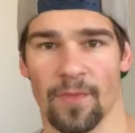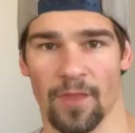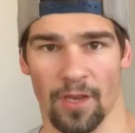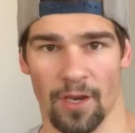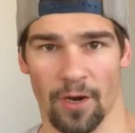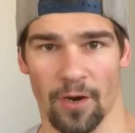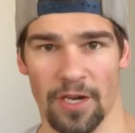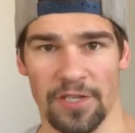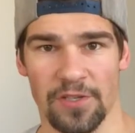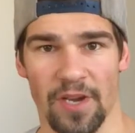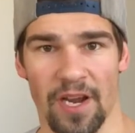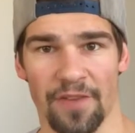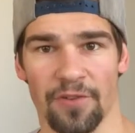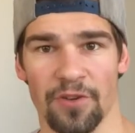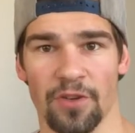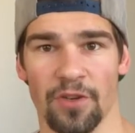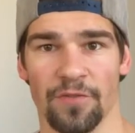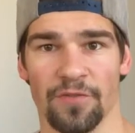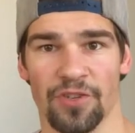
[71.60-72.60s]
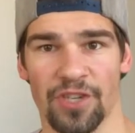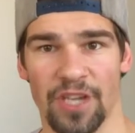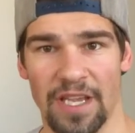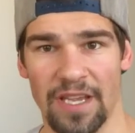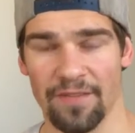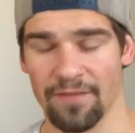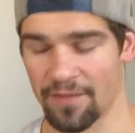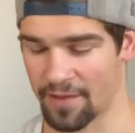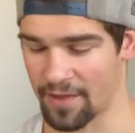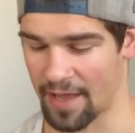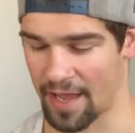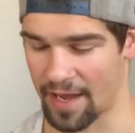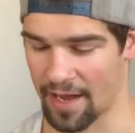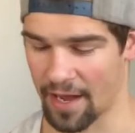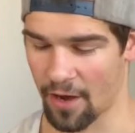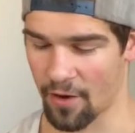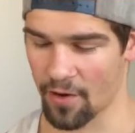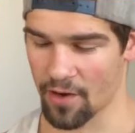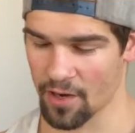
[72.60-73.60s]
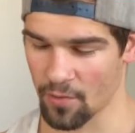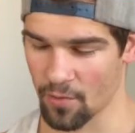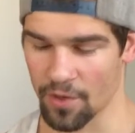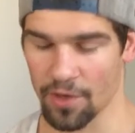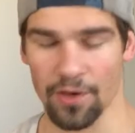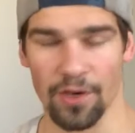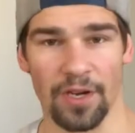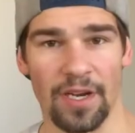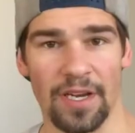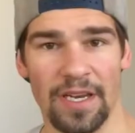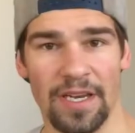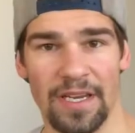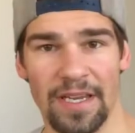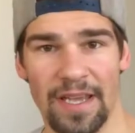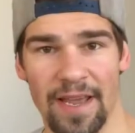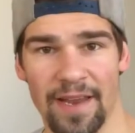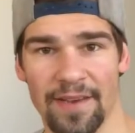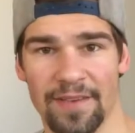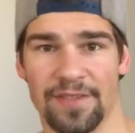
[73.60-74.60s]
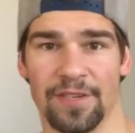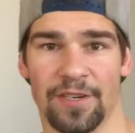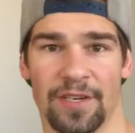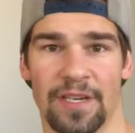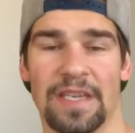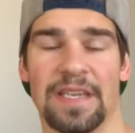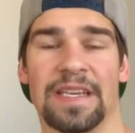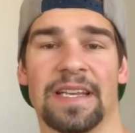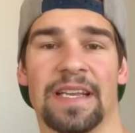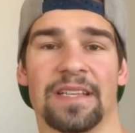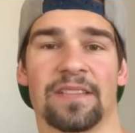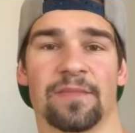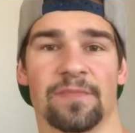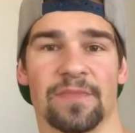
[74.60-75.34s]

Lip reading: All right, so after you've shaved that area, what you're gonna need to get is you're gonna need to get some